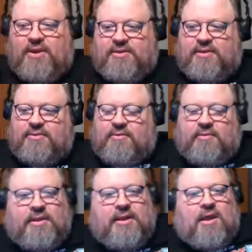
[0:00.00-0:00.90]
and then
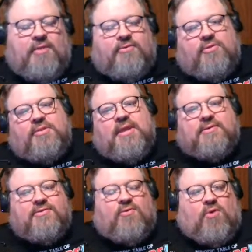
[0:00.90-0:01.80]
led on to the
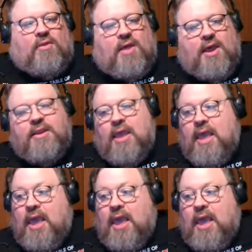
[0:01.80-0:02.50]
next storyline,